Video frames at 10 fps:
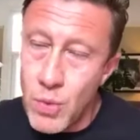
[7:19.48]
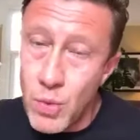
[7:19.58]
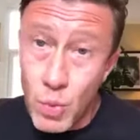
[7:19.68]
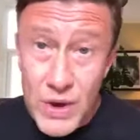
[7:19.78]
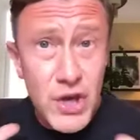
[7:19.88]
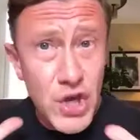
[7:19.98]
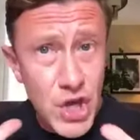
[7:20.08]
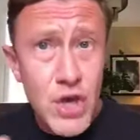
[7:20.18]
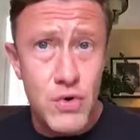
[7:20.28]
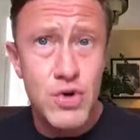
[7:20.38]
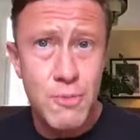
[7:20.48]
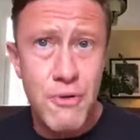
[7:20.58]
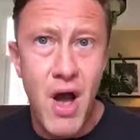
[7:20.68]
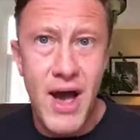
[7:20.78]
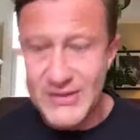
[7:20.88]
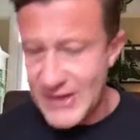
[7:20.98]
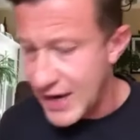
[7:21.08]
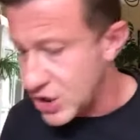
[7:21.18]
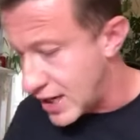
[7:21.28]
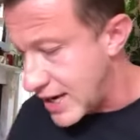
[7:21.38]
with a huge prize,
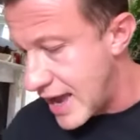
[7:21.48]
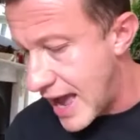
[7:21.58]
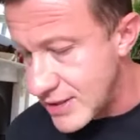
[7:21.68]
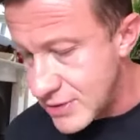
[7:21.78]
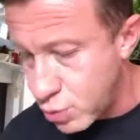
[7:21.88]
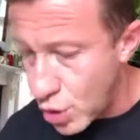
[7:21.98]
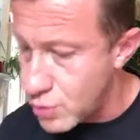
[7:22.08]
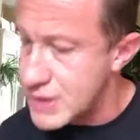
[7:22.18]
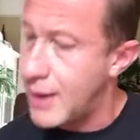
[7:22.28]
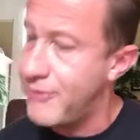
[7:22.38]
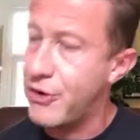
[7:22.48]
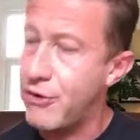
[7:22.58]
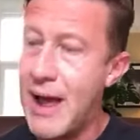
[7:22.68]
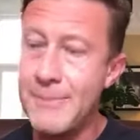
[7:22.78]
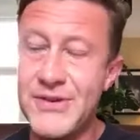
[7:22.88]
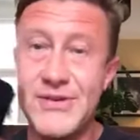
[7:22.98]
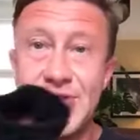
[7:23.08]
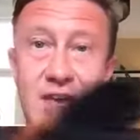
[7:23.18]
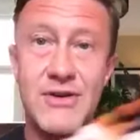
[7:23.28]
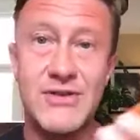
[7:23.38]
actually. And what is up for grabs is a
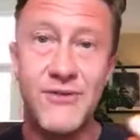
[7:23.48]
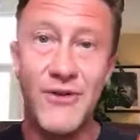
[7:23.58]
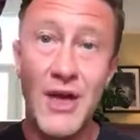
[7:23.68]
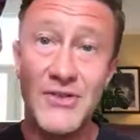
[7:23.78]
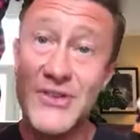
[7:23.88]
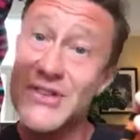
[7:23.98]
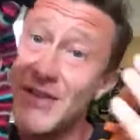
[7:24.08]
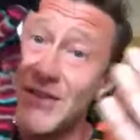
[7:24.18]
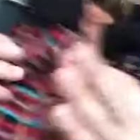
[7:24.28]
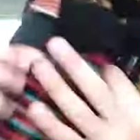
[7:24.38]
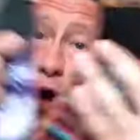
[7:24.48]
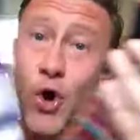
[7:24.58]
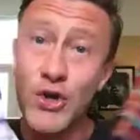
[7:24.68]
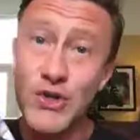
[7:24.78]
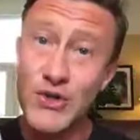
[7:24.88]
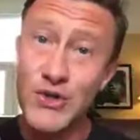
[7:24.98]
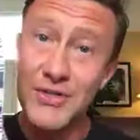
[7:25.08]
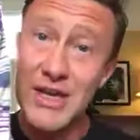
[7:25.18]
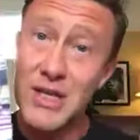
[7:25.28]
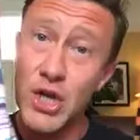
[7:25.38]
series of the sets of socks.
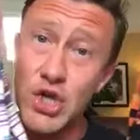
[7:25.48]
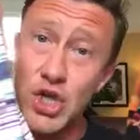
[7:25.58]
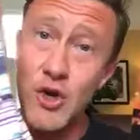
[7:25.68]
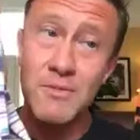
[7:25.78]
These are tube